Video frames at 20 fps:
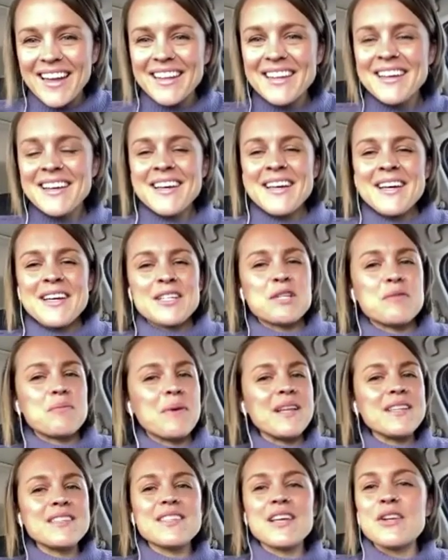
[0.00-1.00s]
Yeah.
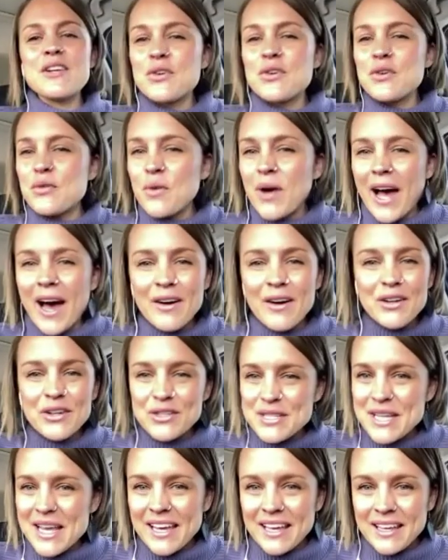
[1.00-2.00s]
Depends on wh- how your
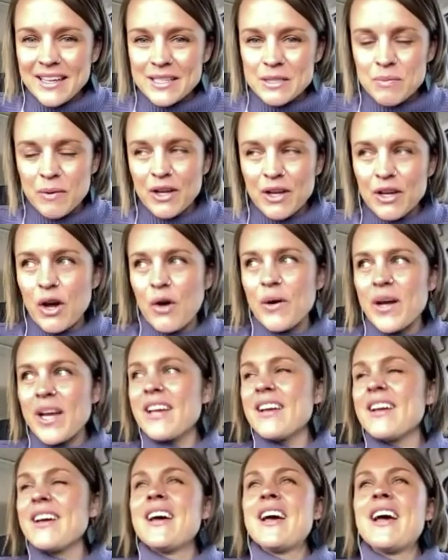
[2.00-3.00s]
day has been
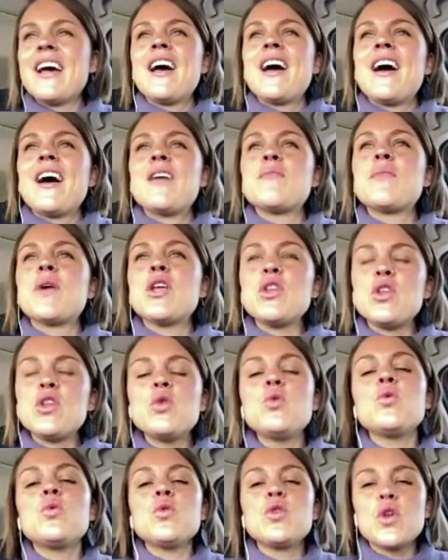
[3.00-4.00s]
going. But
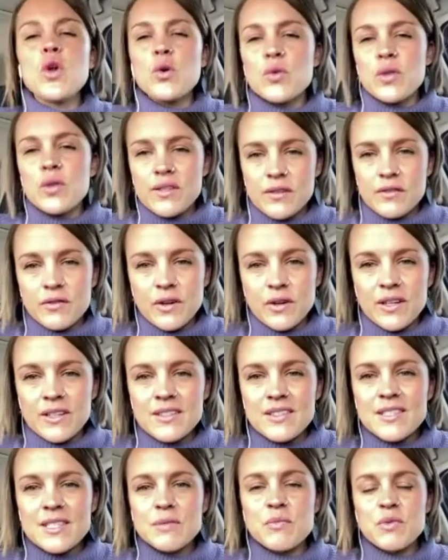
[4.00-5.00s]
you know the
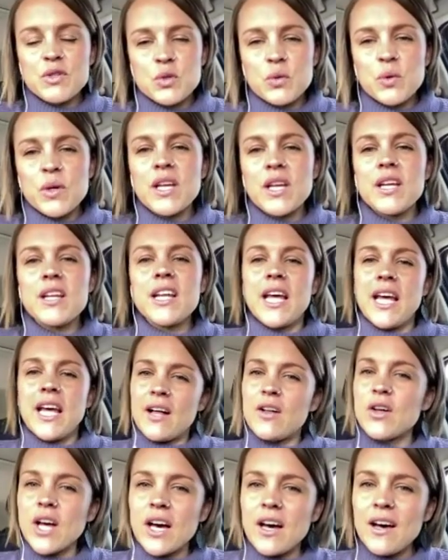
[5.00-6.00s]
difference between
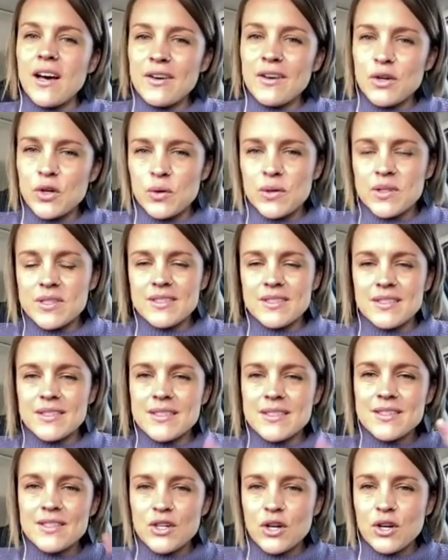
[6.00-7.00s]
Helga, who is
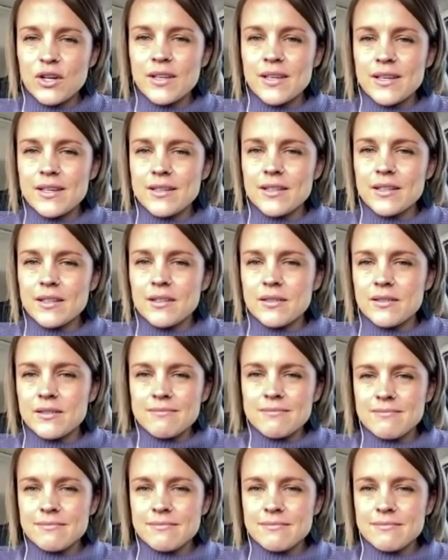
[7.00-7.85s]
this snarky little,